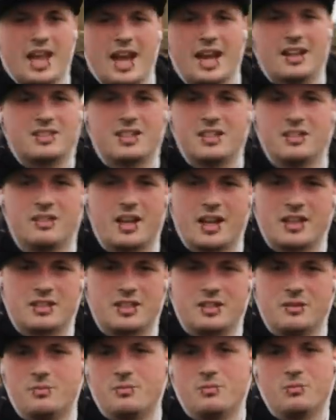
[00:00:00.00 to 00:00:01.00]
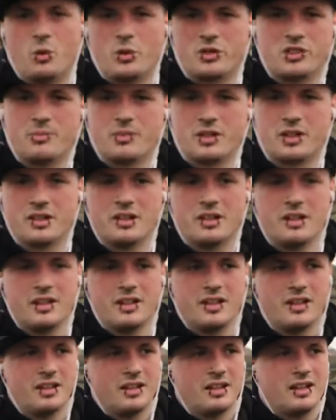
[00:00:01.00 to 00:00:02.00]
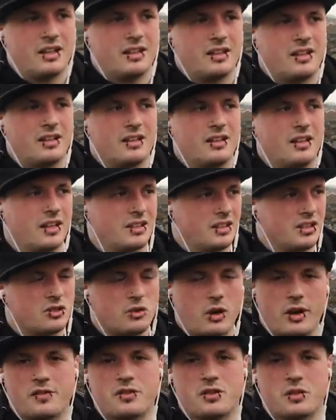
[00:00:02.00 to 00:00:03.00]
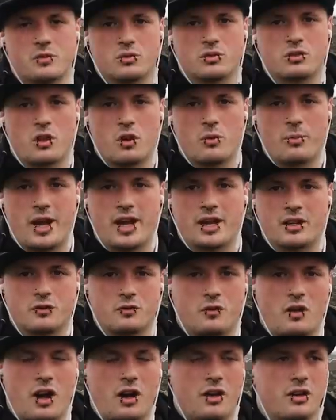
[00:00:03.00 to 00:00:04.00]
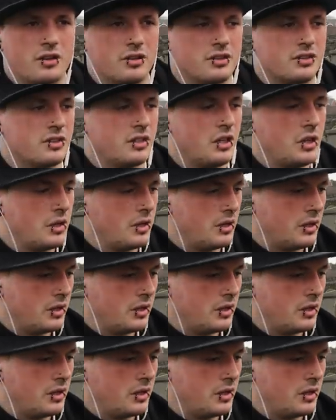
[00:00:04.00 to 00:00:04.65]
eighteen ninety or something. Like, these gravestones go back as far as